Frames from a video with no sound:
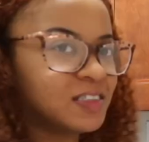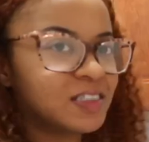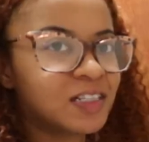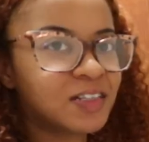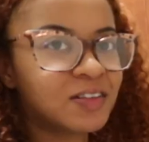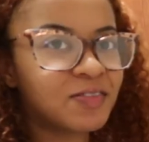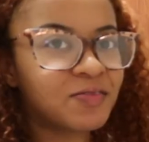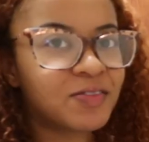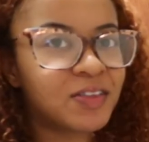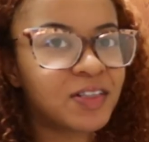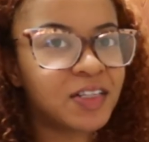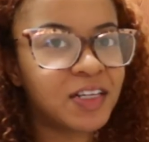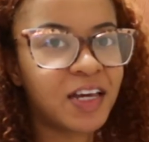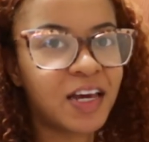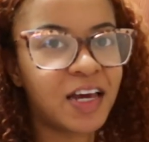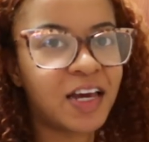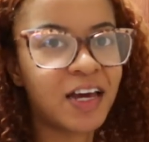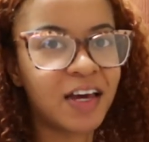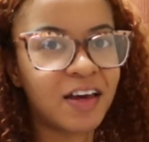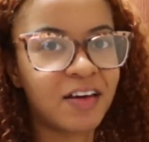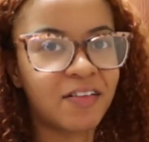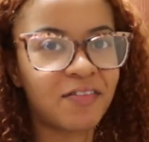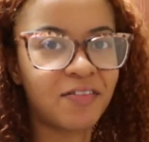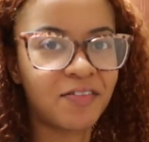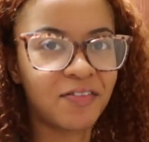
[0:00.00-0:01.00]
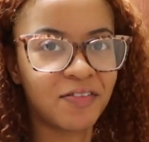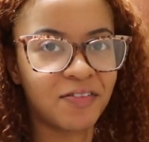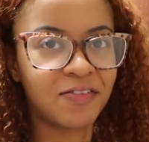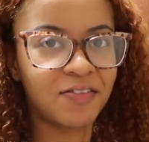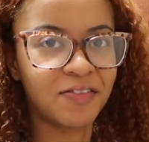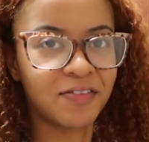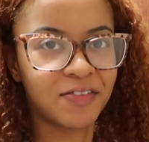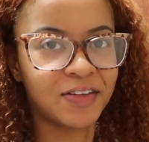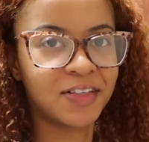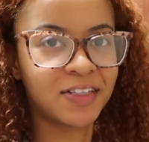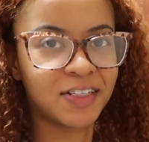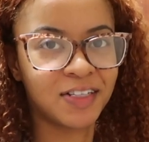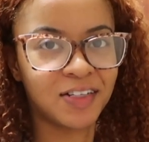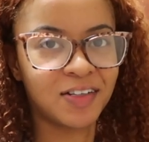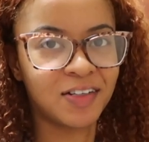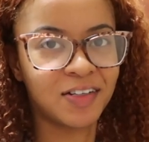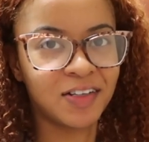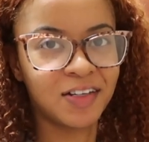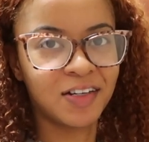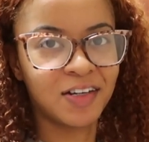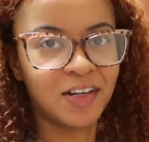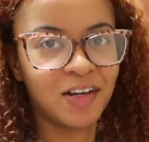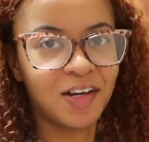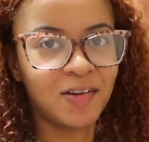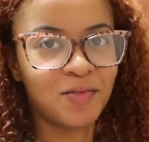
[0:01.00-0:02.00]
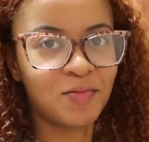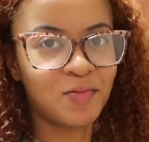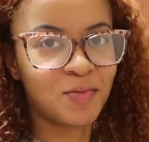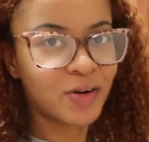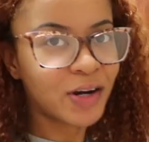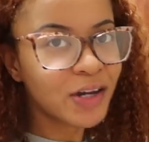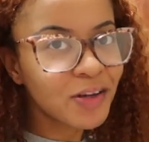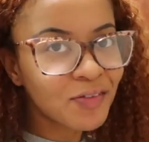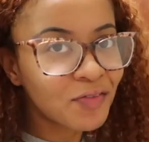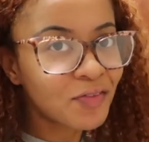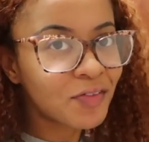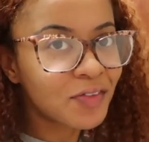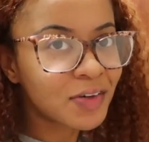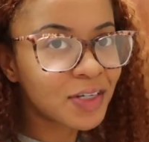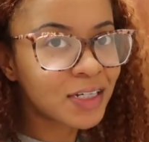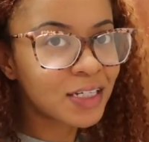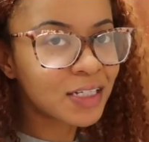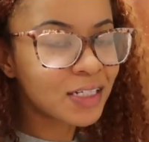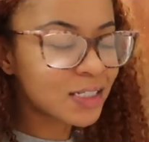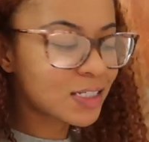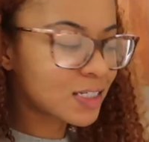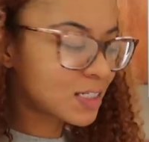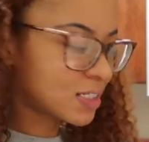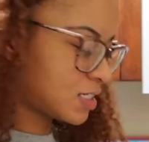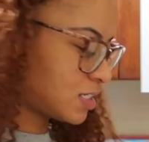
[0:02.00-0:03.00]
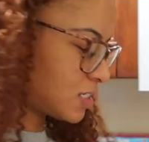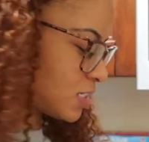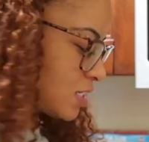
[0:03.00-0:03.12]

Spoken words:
didn't really have breakfast,